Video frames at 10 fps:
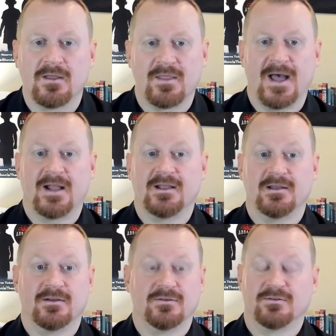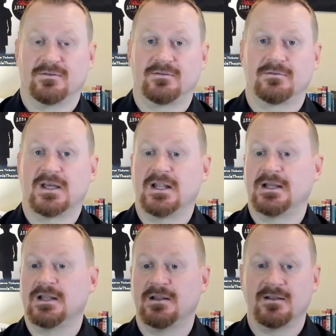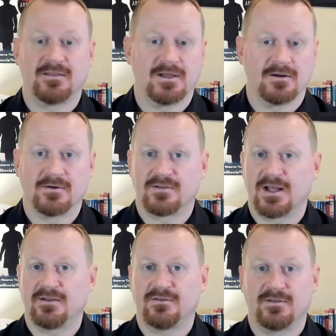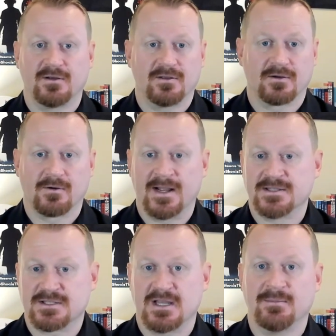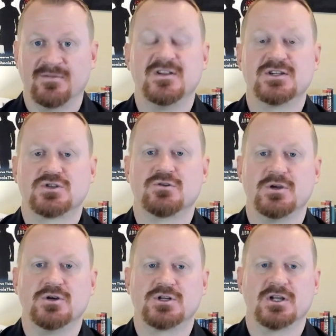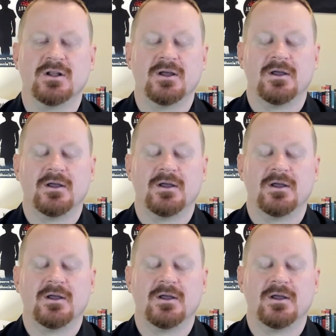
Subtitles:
That is getting it into theaters. That is the grand scheme of distribution